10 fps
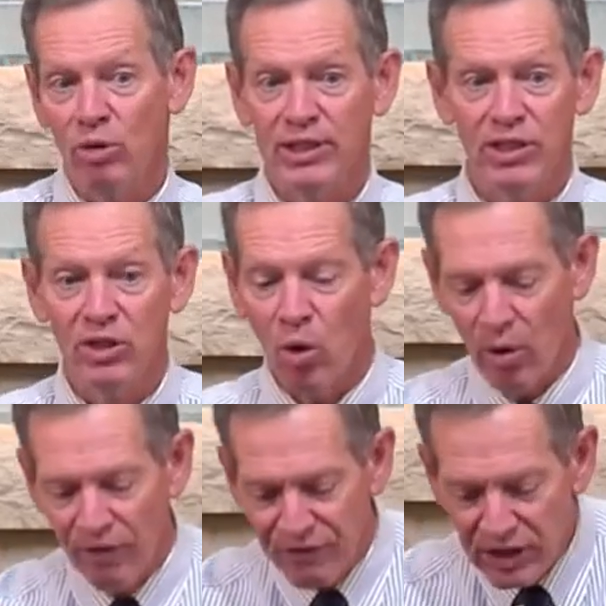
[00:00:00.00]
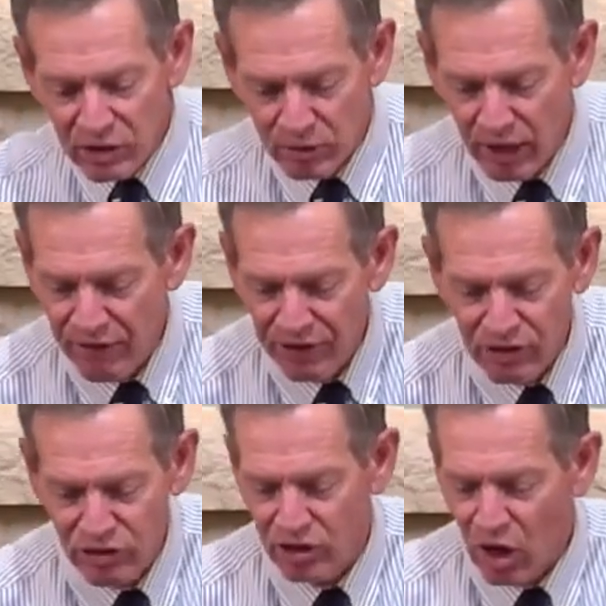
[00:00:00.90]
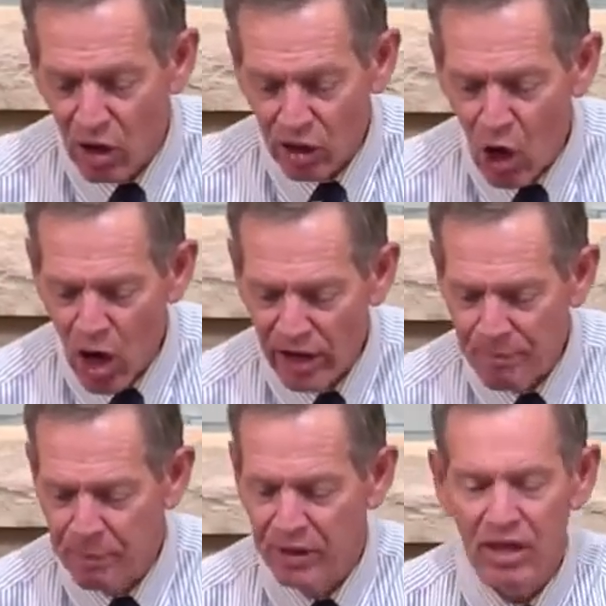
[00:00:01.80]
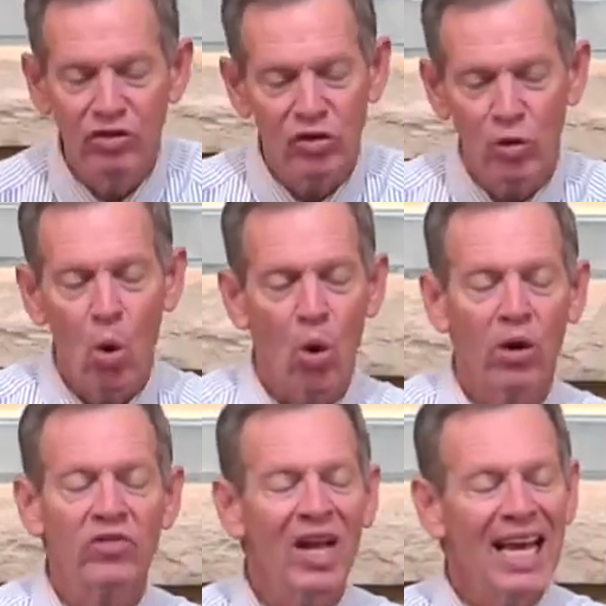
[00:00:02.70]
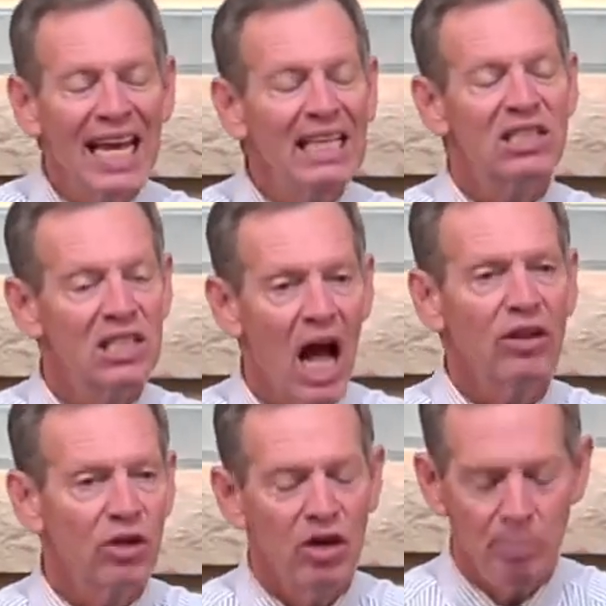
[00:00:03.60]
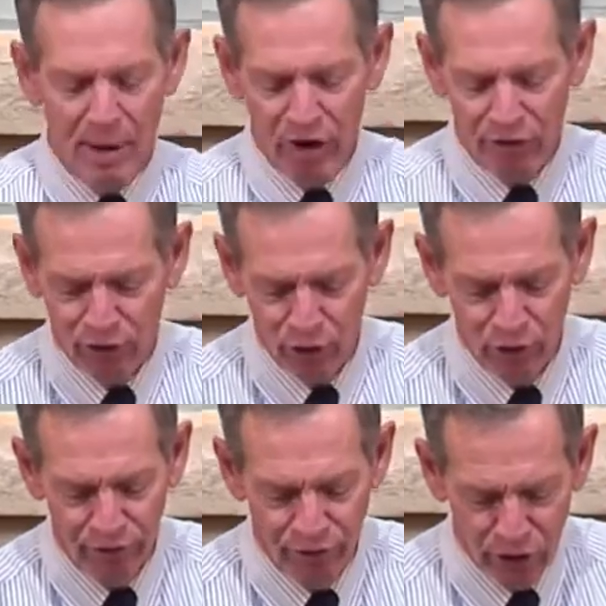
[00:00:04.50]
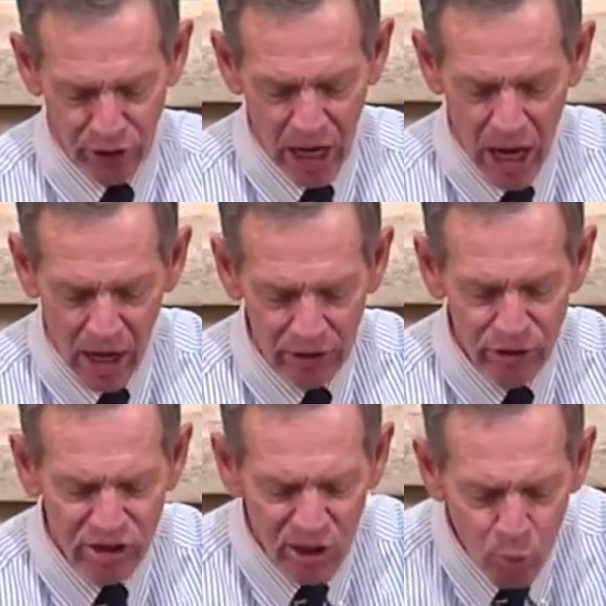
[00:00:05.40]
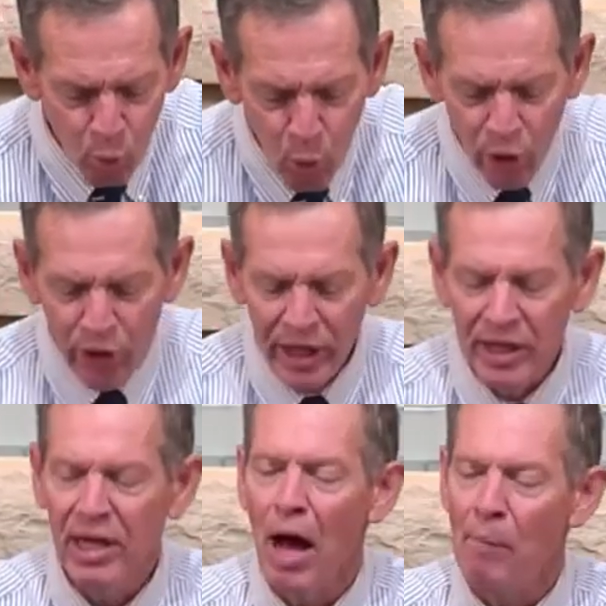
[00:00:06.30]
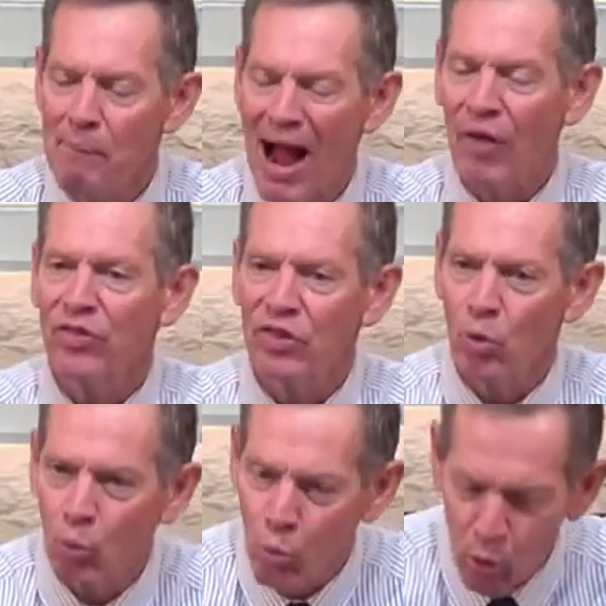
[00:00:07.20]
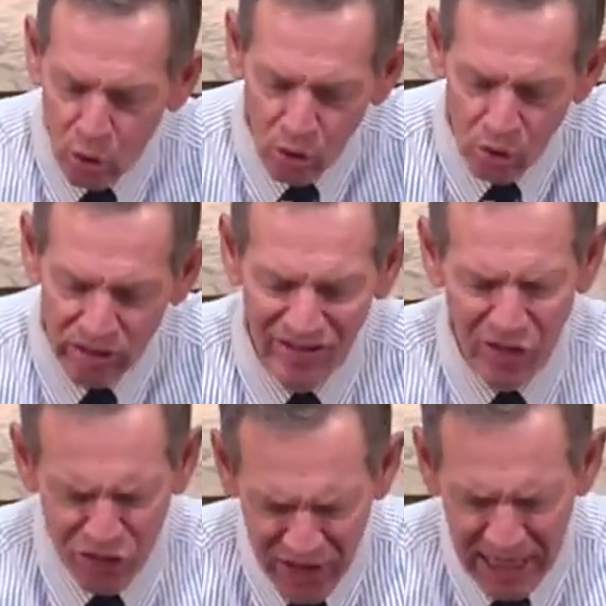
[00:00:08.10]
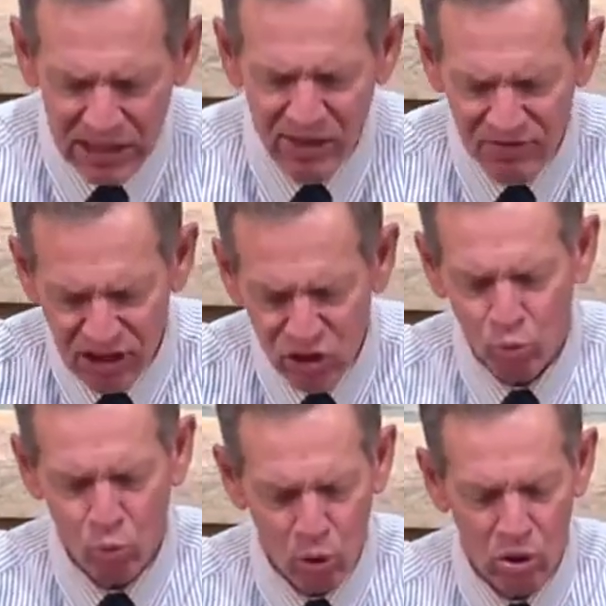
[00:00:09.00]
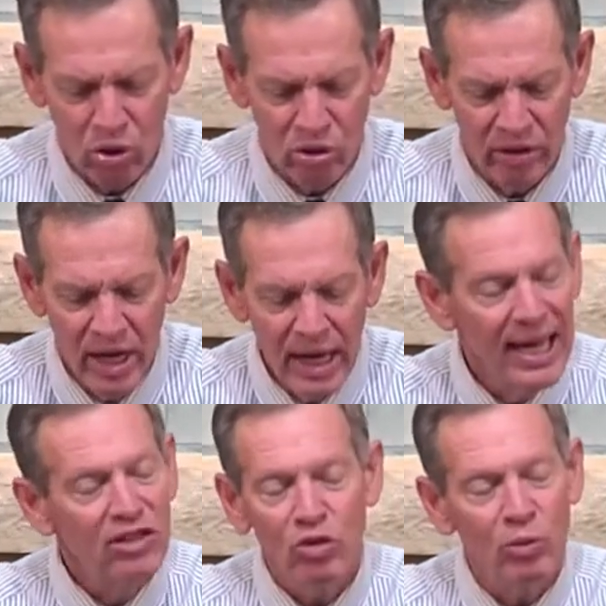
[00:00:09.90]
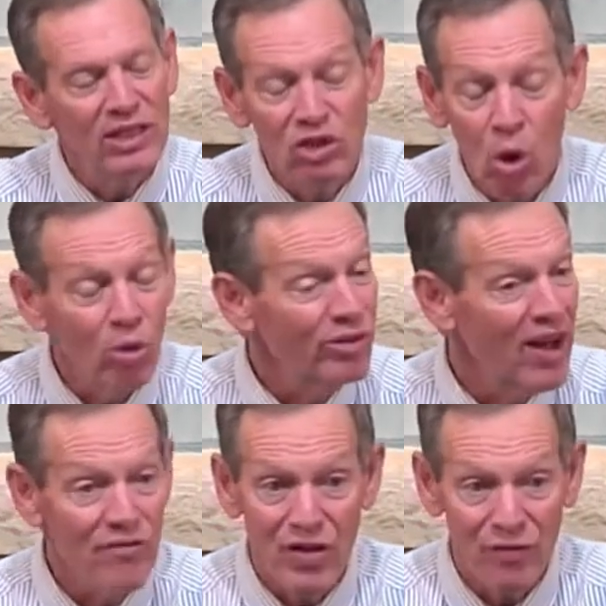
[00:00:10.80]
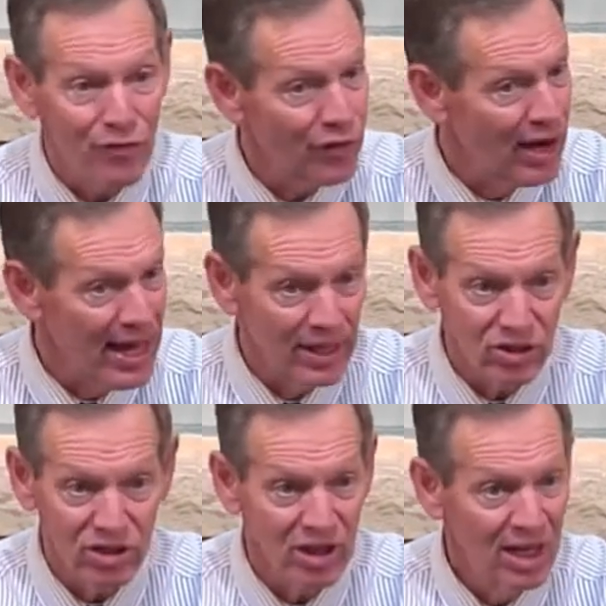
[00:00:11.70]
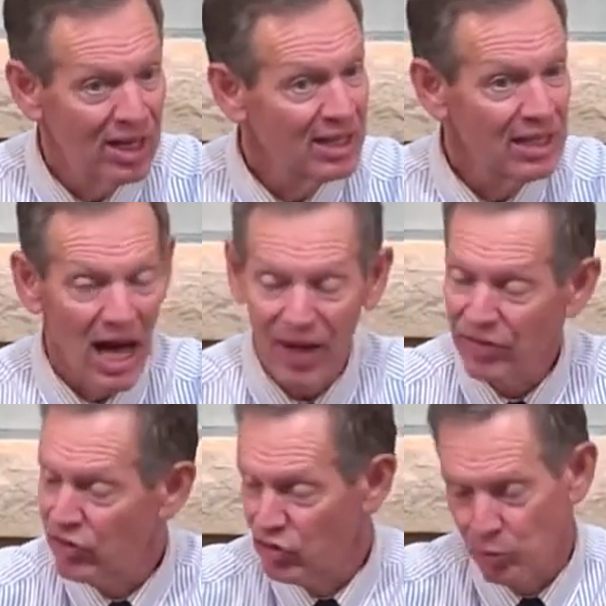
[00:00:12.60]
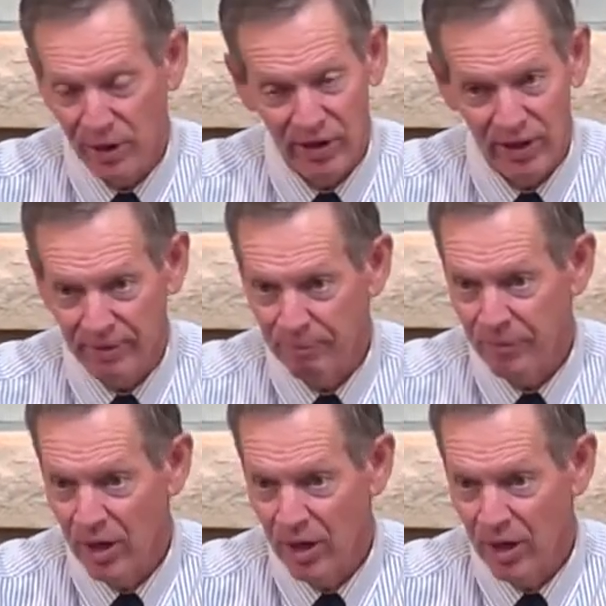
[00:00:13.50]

Christian, or if he's caught up in these thorns, he's not going to bear fruit for God. You see, worrying about the world and the things of this world is a result of the flesh, not the spirit.